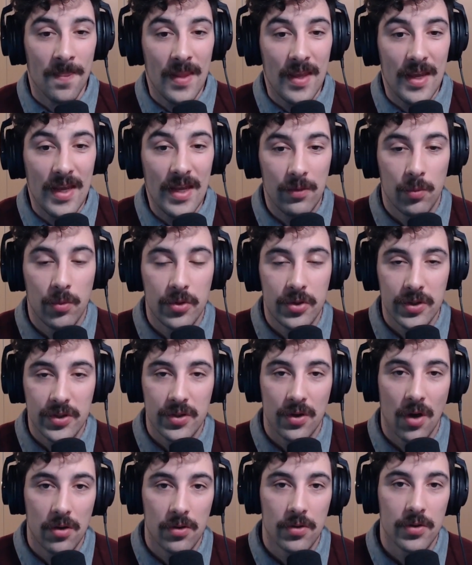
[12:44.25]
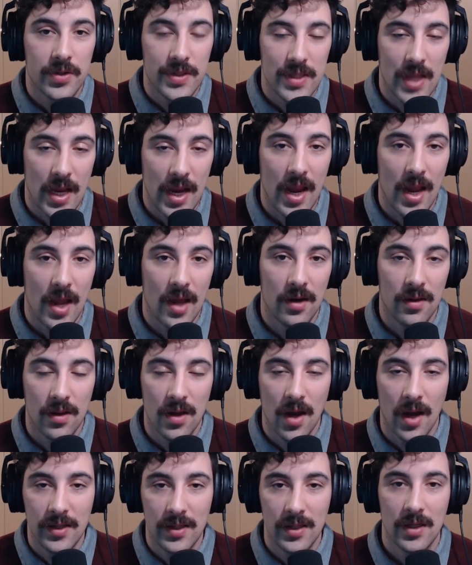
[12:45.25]
It will just understand. And
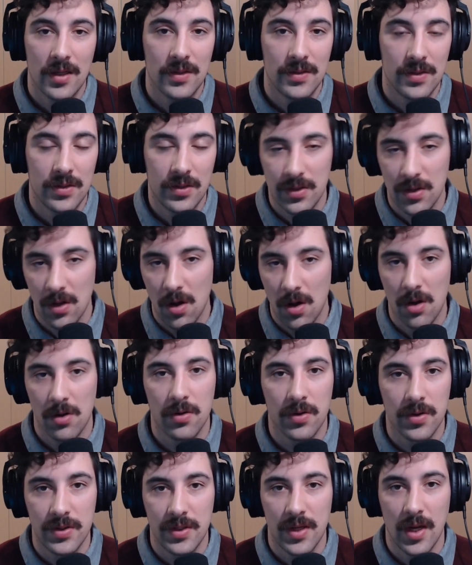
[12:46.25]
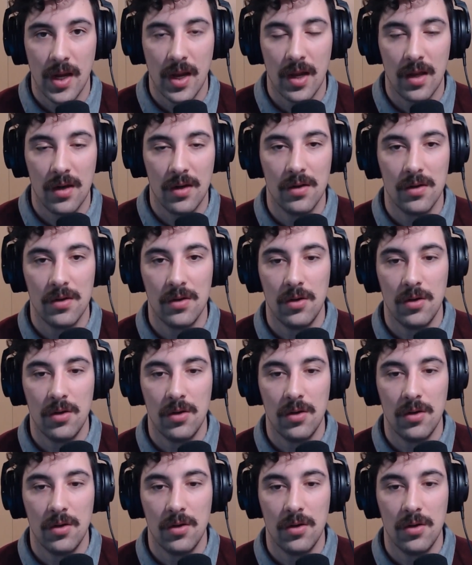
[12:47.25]
the idea is just to understand